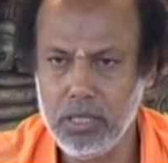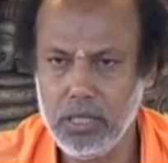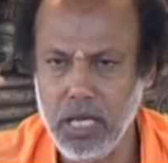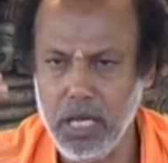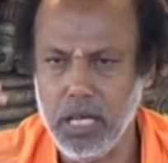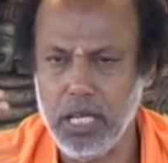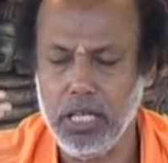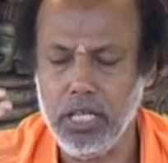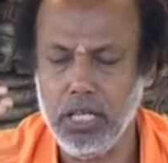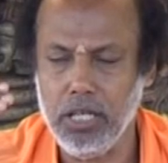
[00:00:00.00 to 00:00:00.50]

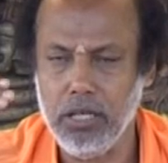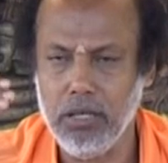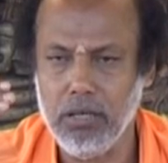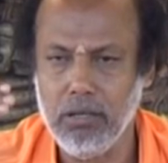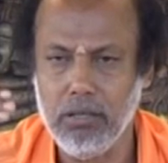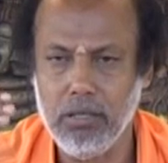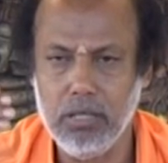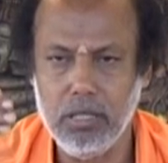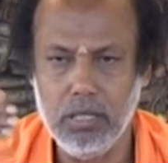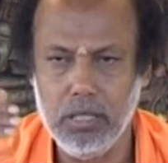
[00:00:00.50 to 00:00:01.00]
Think
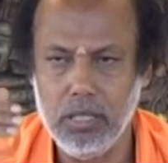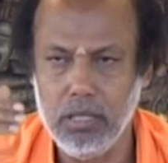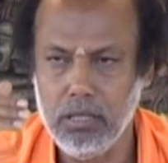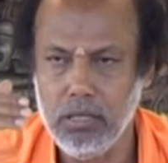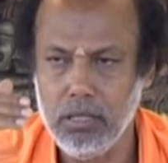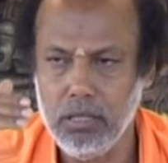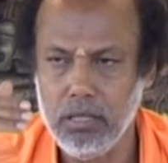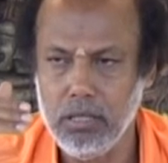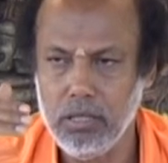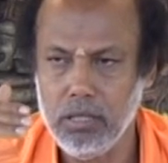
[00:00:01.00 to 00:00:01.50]

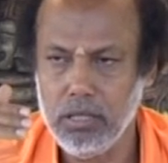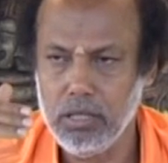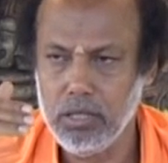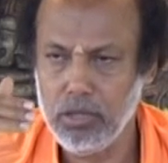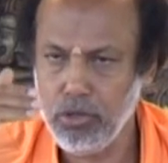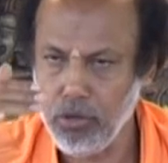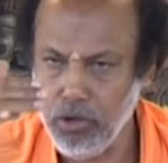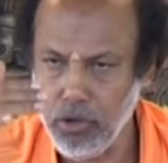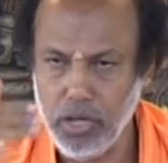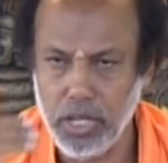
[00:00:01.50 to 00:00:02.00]

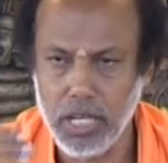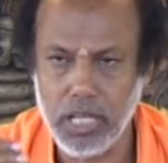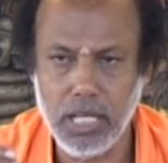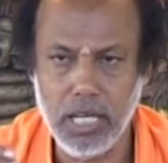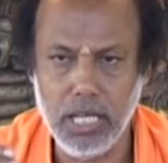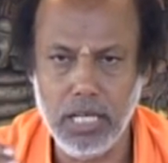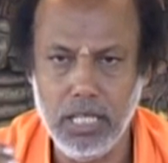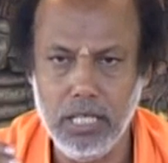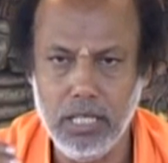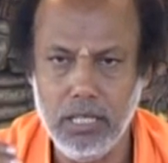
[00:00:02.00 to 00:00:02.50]

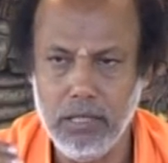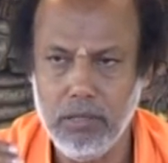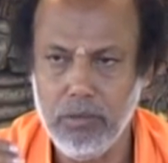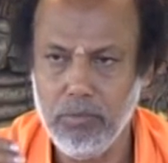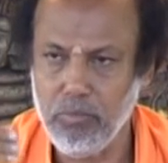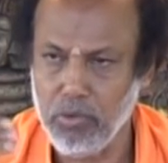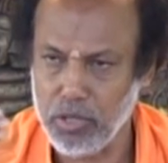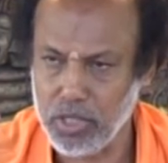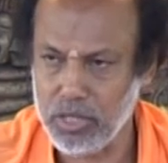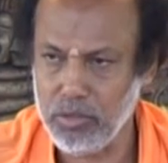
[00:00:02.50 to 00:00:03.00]
theoretically
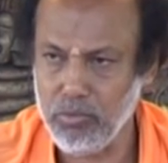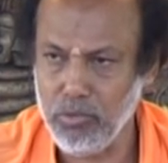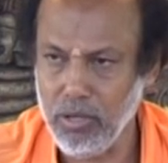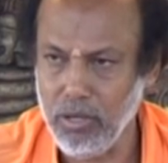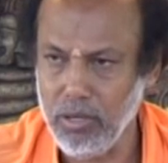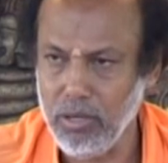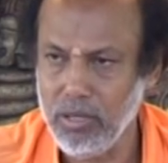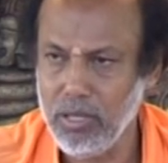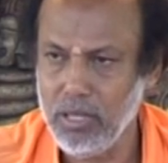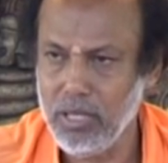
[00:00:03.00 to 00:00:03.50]

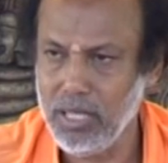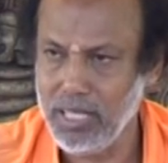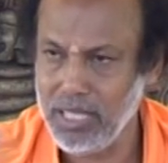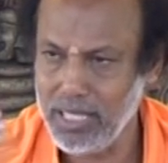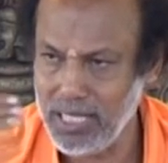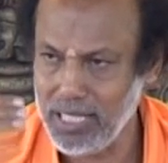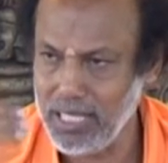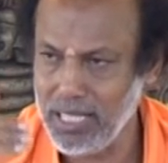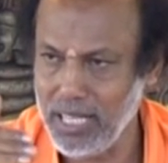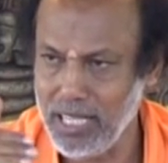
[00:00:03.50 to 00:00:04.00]
possible,
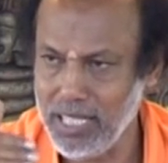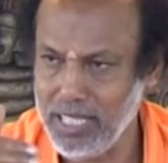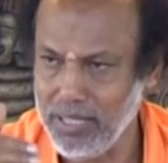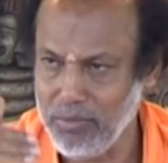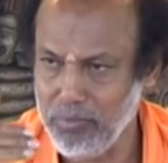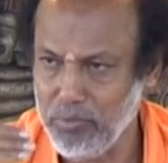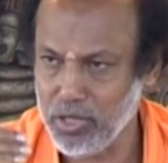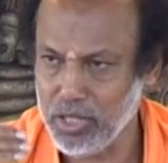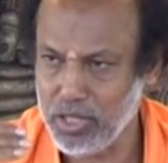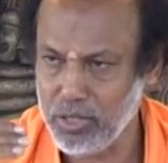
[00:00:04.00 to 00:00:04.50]
in reality
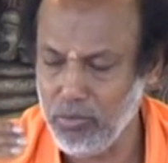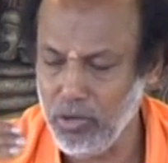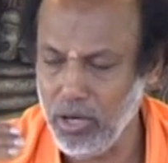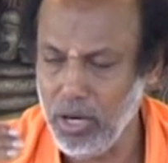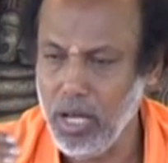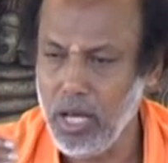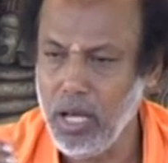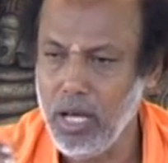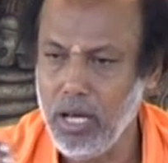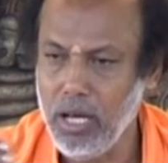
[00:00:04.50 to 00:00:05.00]
impossible,
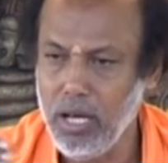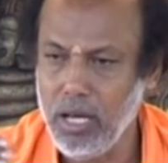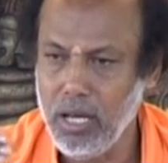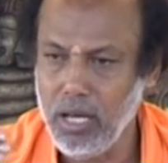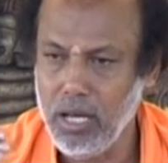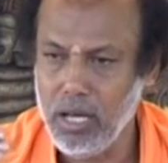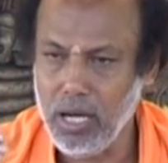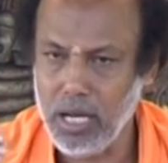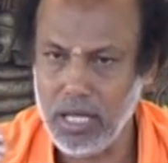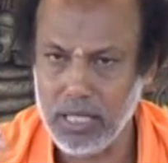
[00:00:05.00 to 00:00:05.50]

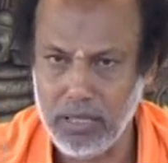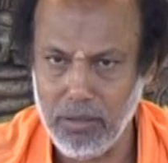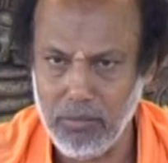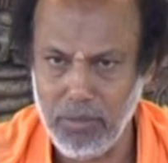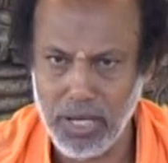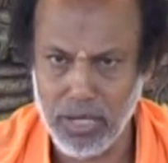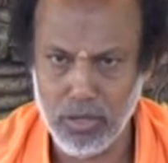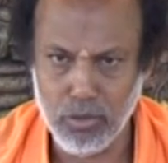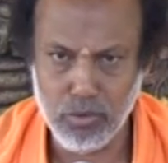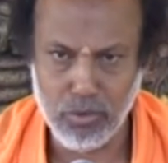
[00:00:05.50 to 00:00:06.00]
like the
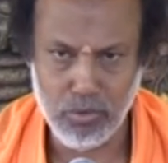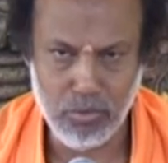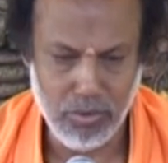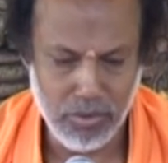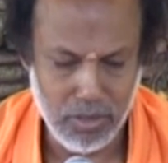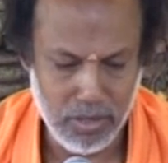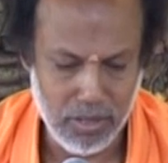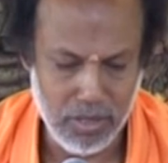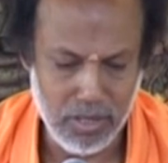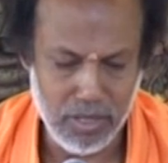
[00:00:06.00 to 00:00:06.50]
man
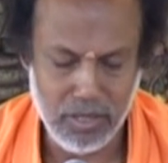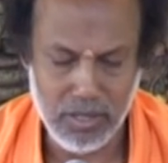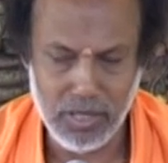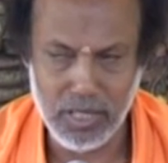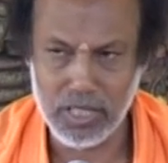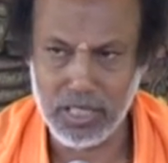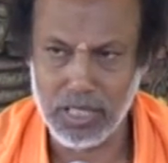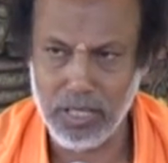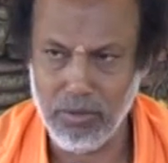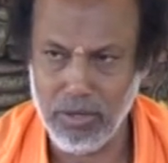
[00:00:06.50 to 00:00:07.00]
who
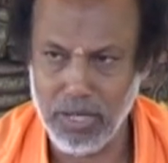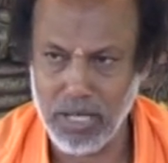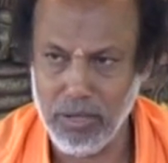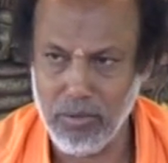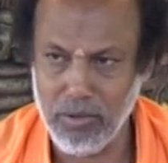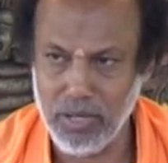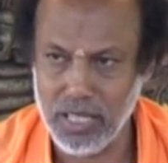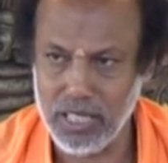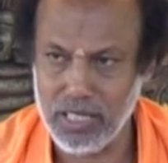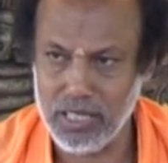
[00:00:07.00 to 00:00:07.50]
discovered
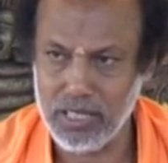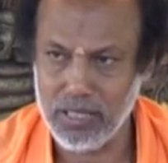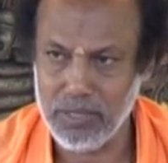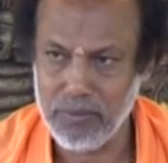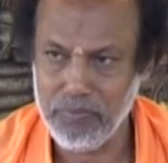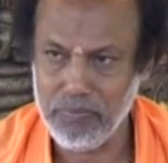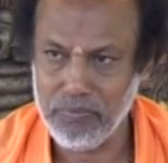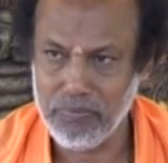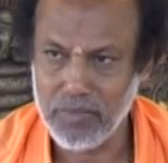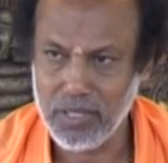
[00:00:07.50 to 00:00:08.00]
leverage.
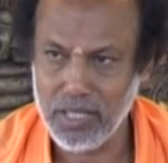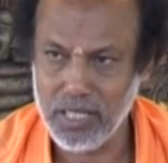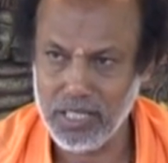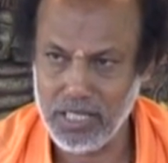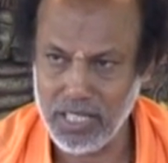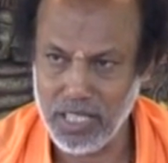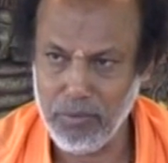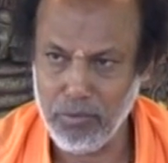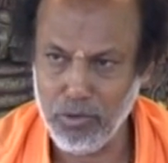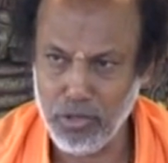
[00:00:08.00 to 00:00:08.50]
He
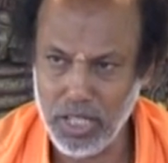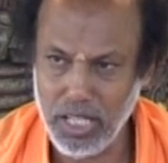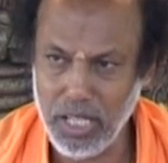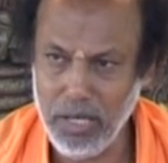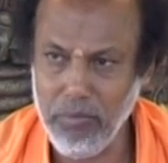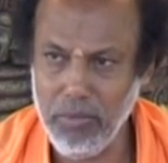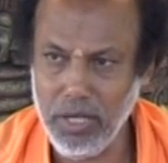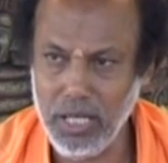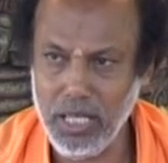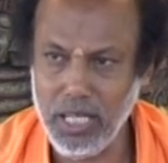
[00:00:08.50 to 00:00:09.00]
said, if you
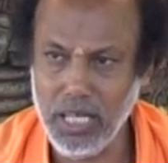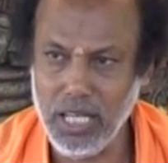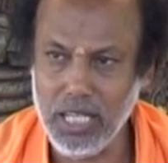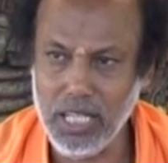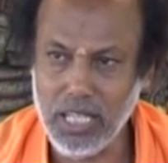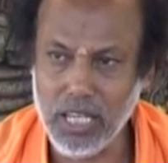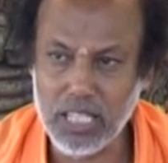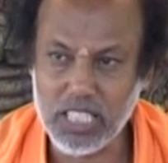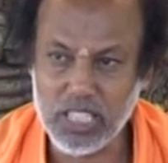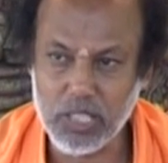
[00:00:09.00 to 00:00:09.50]
give me a
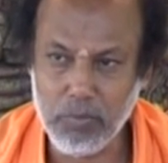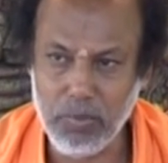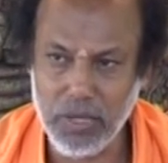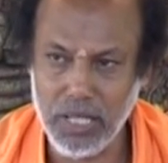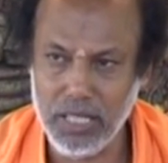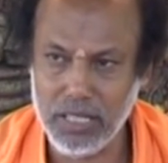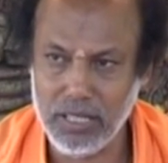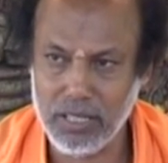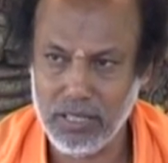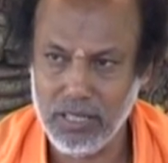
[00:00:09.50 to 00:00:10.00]
little
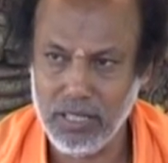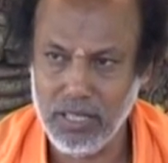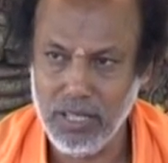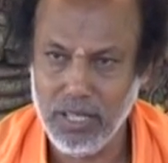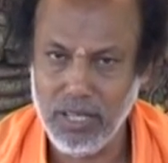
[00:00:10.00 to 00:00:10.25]
space,